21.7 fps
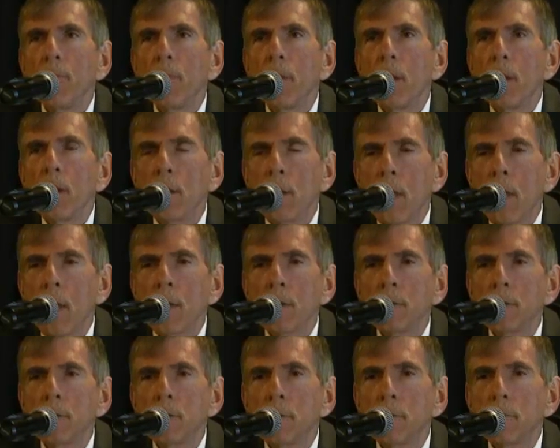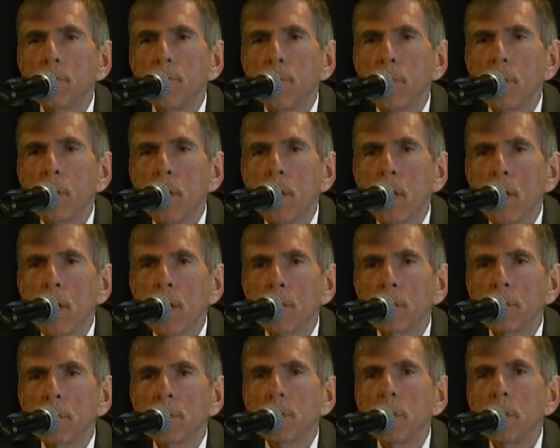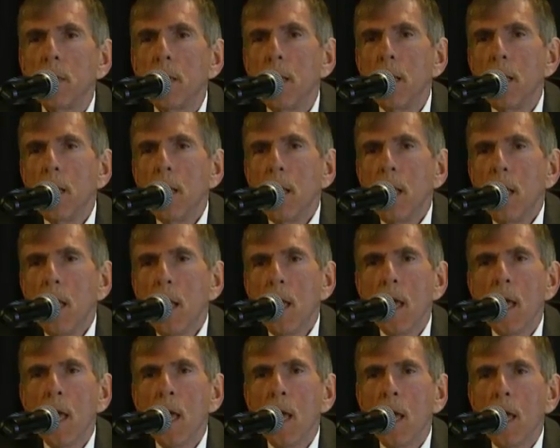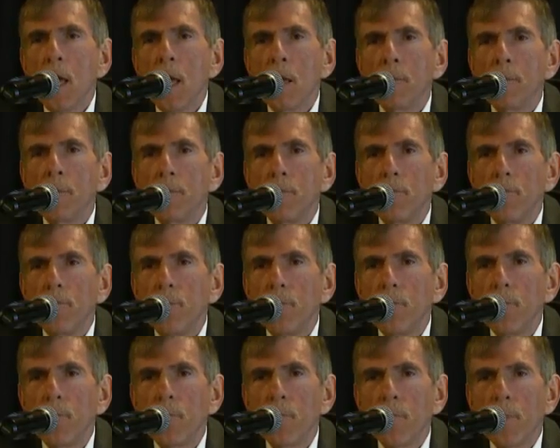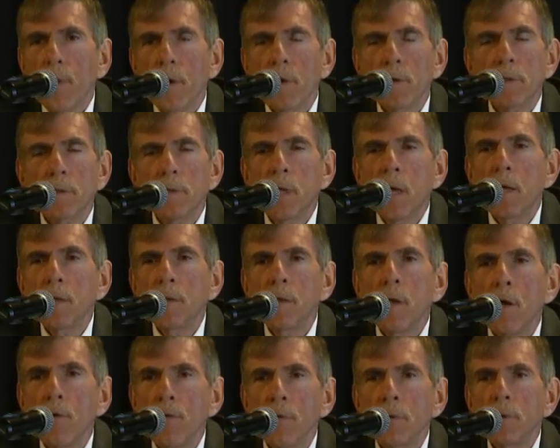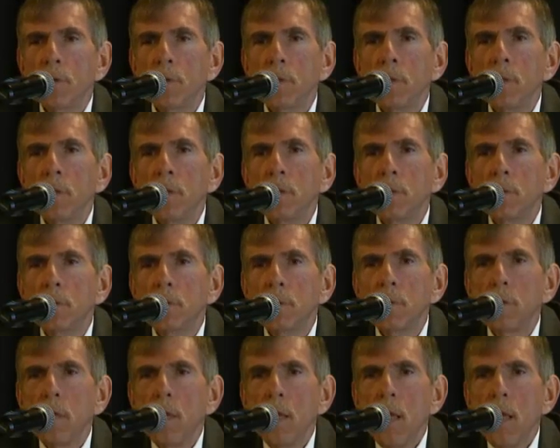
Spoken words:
against, because they're sent notices,